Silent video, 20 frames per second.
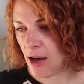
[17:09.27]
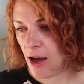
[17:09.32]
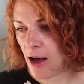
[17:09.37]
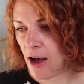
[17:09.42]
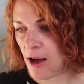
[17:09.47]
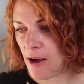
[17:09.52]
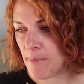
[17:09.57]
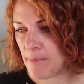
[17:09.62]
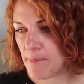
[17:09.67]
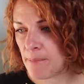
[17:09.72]

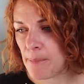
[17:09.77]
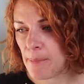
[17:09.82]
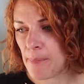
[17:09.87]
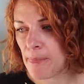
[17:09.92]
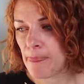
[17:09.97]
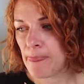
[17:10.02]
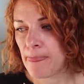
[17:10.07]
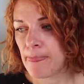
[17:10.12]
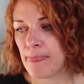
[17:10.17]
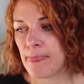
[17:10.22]

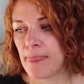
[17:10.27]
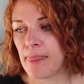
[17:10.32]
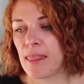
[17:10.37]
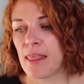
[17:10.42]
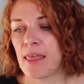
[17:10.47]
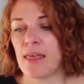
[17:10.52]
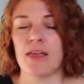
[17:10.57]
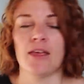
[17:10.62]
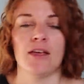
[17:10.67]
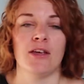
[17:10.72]

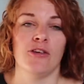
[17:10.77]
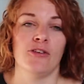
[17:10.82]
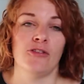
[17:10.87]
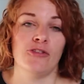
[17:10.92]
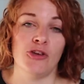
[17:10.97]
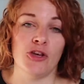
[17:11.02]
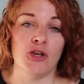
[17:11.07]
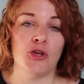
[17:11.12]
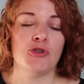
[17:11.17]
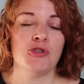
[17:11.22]

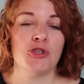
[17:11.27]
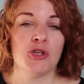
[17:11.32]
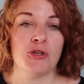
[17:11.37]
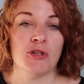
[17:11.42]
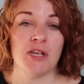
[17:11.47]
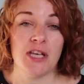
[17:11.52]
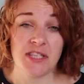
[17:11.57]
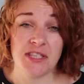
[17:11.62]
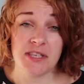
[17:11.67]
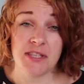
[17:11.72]
So you do
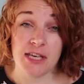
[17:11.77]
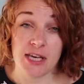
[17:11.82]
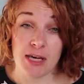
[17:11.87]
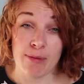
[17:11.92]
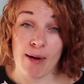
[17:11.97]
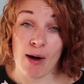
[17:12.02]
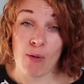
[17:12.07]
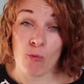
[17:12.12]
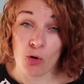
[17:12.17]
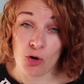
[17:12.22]
need to think
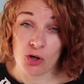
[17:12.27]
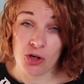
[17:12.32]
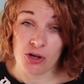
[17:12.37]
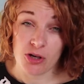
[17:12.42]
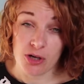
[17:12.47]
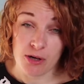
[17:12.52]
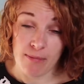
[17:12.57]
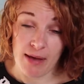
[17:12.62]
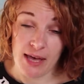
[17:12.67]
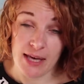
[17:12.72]
about what you're
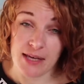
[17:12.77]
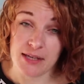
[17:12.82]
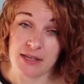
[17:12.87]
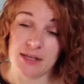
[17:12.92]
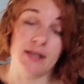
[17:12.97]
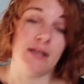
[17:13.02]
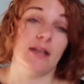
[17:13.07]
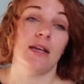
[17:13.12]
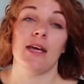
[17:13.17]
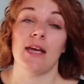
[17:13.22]
going to make it
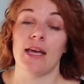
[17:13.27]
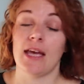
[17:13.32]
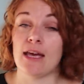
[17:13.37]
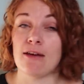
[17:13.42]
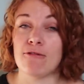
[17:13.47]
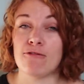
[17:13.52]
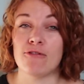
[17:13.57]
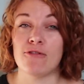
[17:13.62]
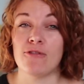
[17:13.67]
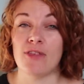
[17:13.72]
in.
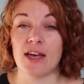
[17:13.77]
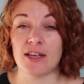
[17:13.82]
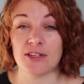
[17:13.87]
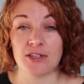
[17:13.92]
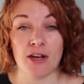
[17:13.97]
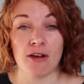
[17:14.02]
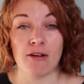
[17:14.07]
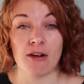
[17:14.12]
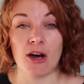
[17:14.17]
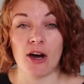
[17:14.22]
If there's
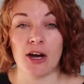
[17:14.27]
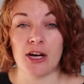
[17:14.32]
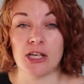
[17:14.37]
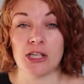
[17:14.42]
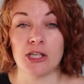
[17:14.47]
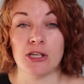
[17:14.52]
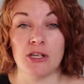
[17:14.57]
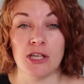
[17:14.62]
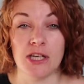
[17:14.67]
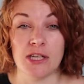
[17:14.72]
no
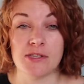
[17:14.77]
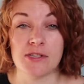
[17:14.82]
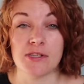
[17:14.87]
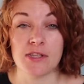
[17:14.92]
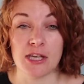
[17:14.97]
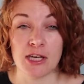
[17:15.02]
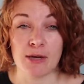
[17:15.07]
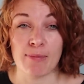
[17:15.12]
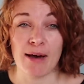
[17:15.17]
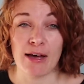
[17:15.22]
lining, you need to
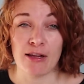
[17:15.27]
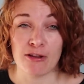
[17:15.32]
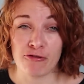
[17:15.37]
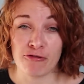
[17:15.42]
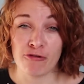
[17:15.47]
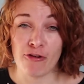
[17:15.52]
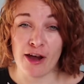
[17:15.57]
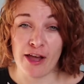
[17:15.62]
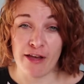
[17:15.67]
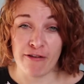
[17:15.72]
think about the
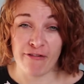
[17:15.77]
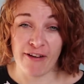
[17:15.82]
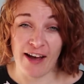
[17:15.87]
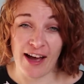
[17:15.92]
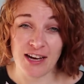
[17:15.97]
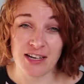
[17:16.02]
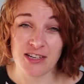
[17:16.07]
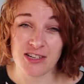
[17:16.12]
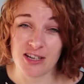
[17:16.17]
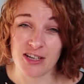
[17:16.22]
fray
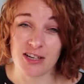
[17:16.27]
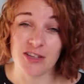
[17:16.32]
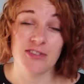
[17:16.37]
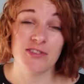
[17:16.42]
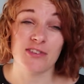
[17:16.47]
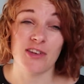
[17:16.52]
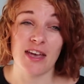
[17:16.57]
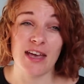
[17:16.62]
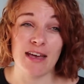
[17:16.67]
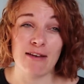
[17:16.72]
factor.
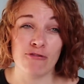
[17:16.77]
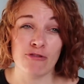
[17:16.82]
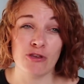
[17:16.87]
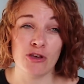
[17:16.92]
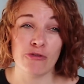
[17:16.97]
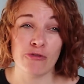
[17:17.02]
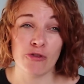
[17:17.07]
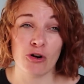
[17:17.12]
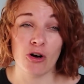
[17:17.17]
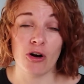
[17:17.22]
So if
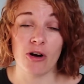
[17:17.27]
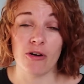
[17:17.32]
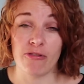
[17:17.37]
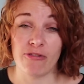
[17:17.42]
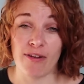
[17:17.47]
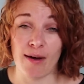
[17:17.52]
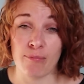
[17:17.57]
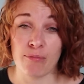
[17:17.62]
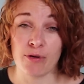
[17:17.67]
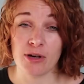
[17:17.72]
you've got a
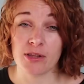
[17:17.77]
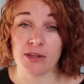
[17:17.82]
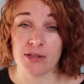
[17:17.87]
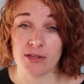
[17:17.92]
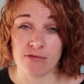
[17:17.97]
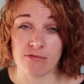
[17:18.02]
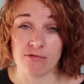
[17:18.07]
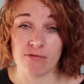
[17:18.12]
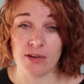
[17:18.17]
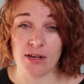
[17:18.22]
fabric
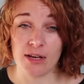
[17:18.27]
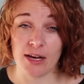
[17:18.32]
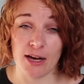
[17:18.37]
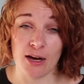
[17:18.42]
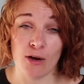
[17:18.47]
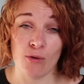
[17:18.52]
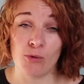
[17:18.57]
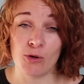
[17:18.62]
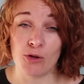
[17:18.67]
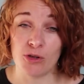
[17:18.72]
that's
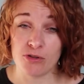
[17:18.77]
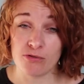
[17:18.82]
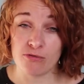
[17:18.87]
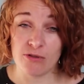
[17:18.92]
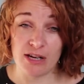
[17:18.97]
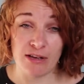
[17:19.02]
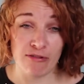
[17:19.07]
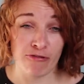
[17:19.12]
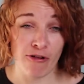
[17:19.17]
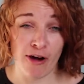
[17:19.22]
like a wool that's
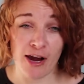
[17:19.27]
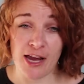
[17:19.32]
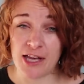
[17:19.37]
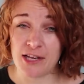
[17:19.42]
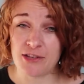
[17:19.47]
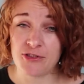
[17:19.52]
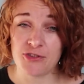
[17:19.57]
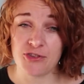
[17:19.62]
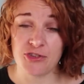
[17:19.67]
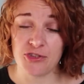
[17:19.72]
really
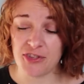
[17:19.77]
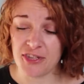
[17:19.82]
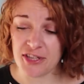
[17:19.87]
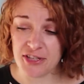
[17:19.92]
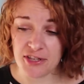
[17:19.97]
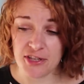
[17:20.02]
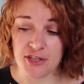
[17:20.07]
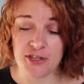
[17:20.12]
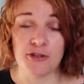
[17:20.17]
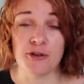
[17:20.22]
frayed,
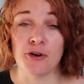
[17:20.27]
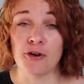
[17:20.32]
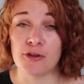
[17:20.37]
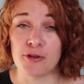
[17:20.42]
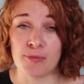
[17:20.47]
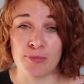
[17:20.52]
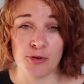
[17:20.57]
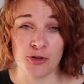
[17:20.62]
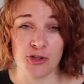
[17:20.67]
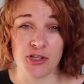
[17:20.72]
this is not
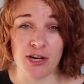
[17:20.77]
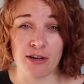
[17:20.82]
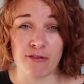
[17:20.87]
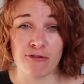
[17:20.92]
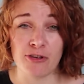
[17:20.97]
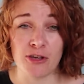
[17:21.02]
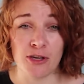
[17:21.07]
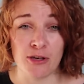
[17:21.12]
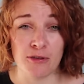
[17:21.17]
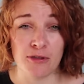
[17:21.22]
the project
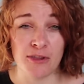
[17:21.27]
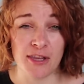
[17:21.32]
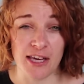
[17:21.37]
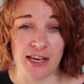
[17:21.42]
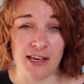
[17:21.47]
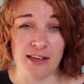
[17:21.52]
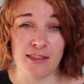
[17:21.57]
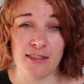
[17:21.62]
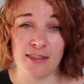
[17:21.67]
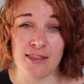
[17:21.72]
for you.
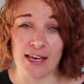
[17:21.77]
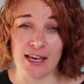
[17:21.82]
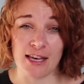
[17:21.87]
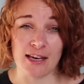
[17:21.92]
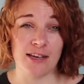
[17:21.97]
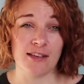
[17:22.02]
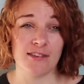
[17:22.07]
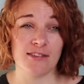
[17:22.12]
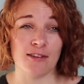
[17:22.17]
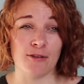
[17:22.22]

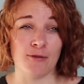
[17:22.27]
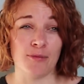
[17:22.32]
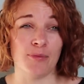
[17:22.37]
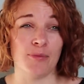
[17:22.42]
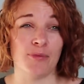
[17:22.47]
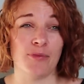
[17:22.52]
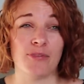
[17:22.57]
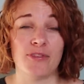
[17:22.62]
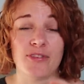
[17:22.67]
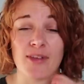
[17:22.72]
Think
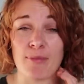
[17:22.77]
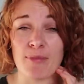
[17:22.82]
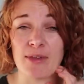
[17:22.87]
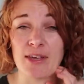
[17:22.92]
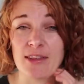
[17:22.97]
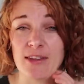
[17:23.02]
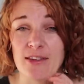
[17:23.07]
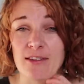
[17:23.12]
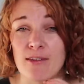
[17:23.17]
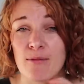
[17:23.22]

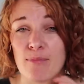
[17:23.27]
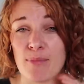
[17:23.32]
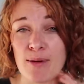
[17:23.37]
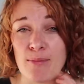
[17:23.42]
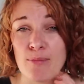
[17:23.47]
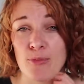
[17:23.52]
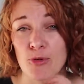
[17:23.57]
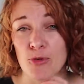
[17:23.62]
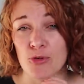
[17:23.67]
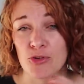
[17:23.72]
something that's a
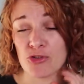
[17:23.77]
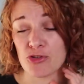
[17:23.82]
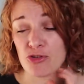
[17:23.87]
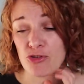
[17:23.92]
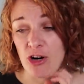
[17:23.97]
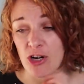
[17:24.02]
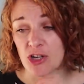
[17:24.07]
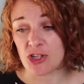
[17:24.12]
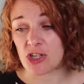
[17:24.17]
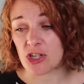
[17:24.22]
bit more
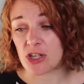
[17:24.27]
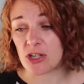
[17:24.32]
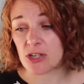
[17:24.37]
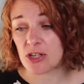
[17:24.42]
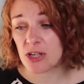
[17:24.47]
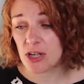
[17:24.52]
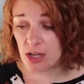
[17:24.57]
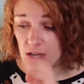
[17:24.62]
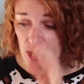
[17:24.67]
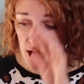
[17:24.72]
structured.